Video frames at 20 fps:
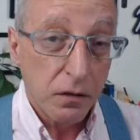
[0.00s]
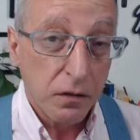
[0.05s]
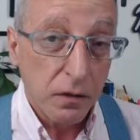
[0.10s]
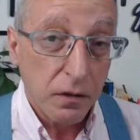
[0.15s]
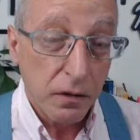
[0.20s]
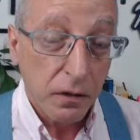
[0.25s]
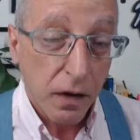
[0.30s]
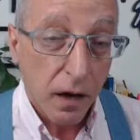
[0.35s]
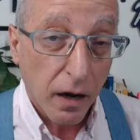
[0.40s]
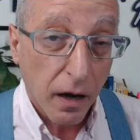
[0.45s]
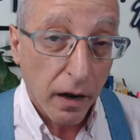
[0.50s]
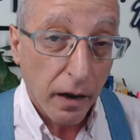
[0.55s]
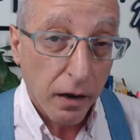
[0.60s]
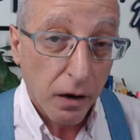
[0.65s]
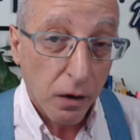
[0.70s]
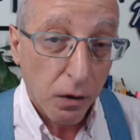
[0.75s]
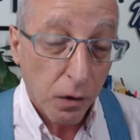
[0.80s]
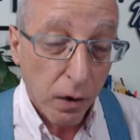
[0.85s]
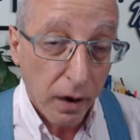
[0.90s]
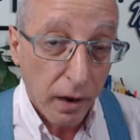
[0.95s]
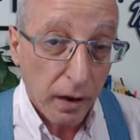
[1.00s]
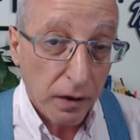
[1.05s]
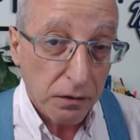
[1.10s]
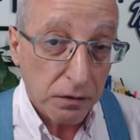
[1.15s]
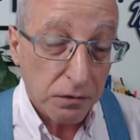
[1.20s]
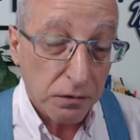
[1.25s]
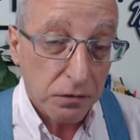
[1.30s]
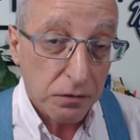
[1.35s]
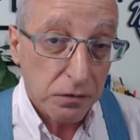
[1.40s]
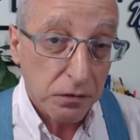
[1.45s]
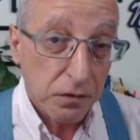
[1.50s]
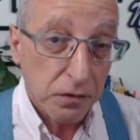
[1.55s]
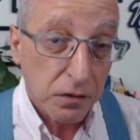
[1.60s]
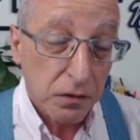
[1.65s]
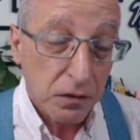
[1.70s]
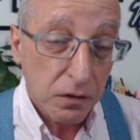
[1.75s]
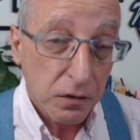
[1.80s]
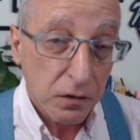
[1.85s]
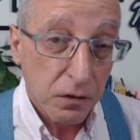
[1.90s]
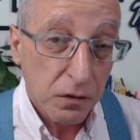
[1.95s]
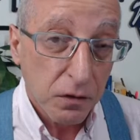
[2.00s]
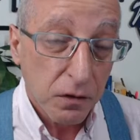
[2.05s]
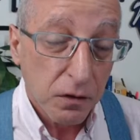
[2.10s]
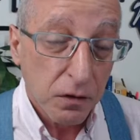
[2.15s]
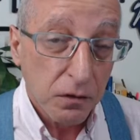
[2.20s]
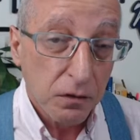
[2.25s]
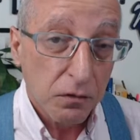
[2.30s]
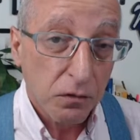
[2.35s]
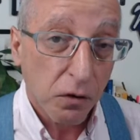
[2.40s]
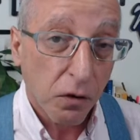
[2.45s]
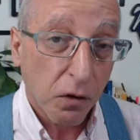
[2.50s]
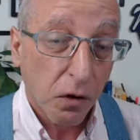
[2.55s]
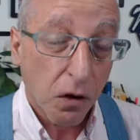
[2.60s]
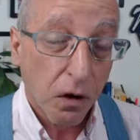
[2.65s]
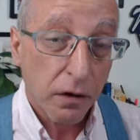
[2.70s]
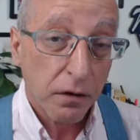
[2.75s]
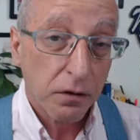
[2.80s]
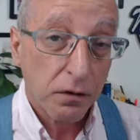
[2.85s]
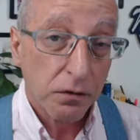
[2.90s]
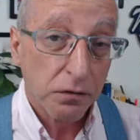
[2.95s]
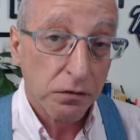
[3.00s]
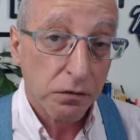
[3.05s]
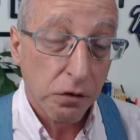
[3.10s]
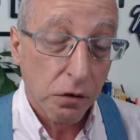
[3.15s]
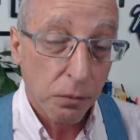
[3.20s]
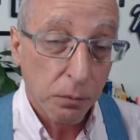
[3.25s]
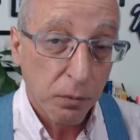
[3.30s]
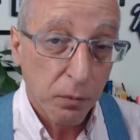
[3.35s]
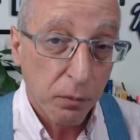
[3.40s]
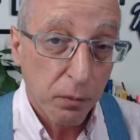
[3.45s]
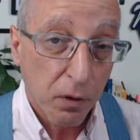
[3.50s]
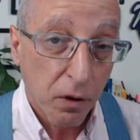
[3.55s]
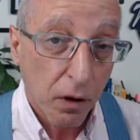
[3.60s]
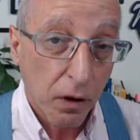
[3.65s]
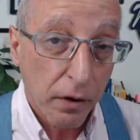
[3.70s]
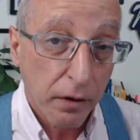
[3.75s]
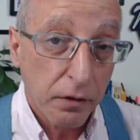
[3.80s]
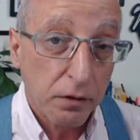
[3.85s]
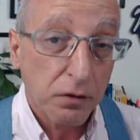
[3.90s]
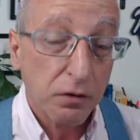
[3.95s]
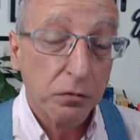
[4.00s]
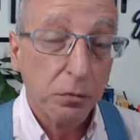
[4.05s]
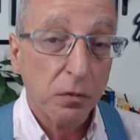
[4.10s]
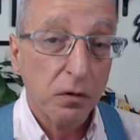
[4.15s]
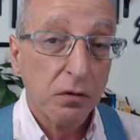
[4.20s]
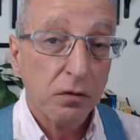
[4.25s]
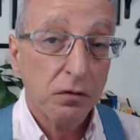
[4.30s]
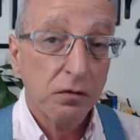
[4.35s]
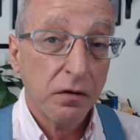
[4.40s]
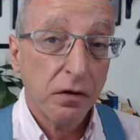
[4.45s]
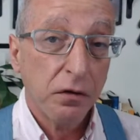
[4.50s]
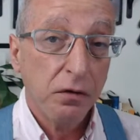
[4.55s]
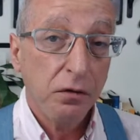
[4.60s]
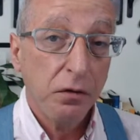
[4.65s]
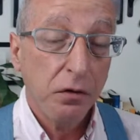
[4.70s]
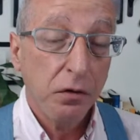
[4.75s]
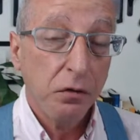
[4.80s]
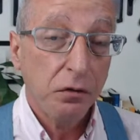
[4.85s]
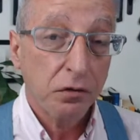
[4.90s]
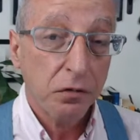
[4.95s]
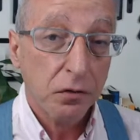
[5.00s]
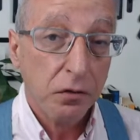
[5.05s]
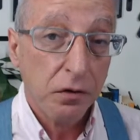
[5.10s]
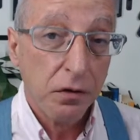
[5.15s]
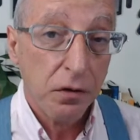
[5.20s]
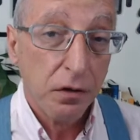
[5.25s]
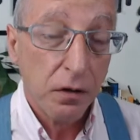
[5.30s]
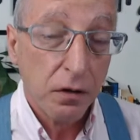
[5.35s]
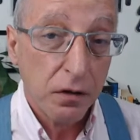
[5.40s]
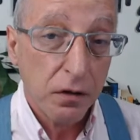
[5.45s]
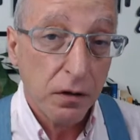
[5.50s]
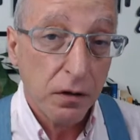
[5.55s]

The IRS targets sole proprietors because they're usually